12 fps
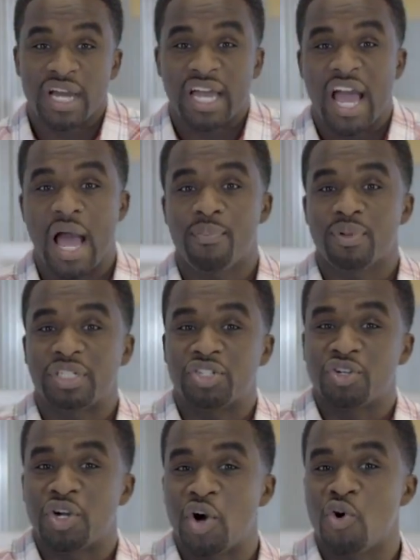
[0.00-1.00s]
accomplish
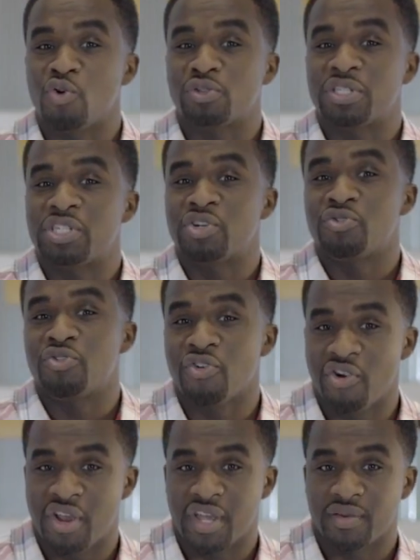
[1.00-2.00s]
your goals and your
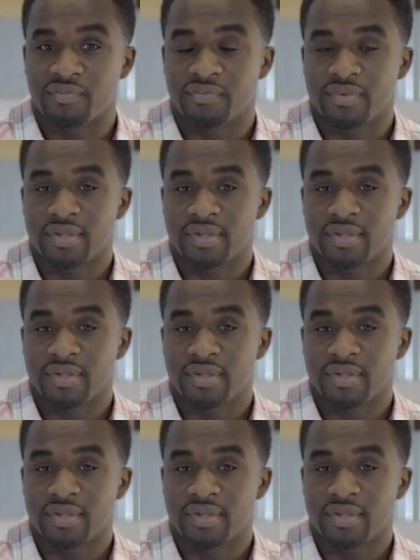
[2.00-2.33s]
dreams.